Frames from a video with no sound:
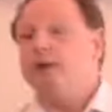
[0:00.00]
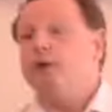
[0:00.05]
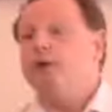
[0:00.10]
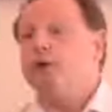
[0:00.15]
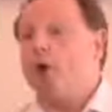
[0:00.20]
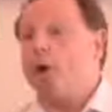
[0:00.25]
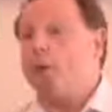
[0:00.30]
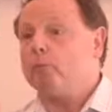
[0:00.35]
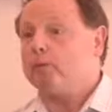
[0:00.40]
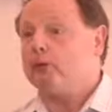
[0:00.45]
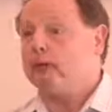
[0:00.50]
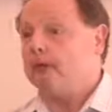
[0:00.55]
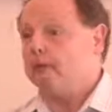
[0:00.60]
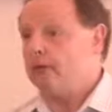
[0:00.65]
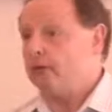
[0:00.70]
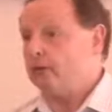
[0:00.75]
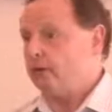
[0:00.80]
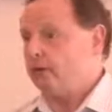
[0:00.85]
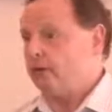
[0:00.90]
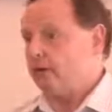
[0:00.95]

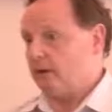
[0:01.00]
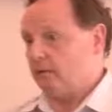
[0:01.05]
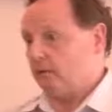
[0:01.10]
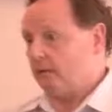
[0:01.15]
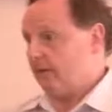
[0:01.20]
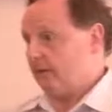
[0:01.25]
adopting the two year